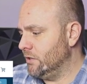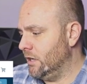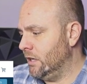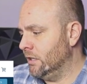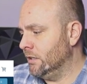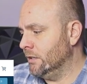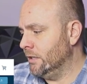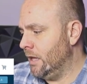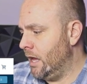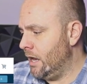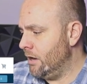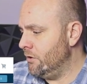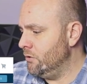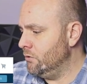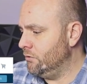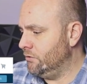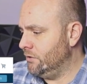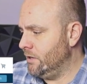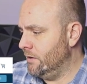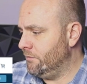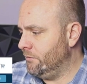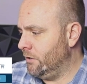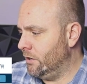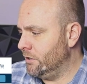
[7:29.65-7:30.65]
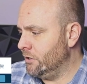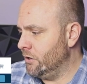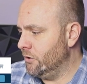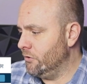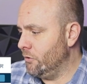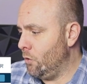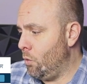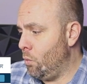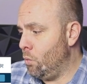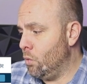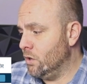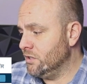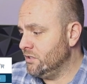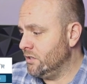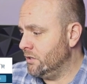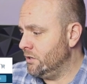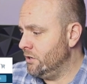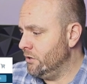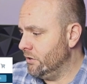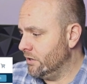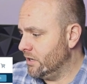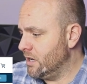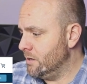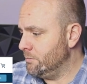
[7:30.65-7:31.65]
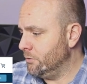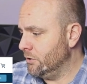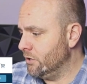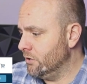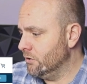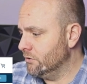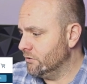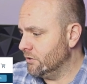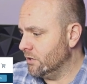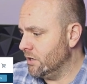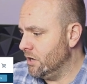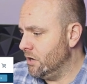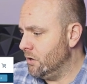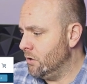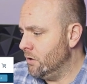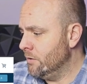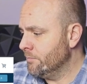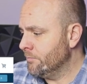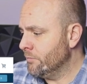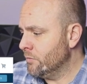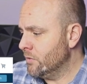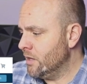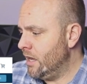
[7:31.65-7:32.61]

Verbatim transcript: a lot of new stuff on here that wasn't here a couple years ago.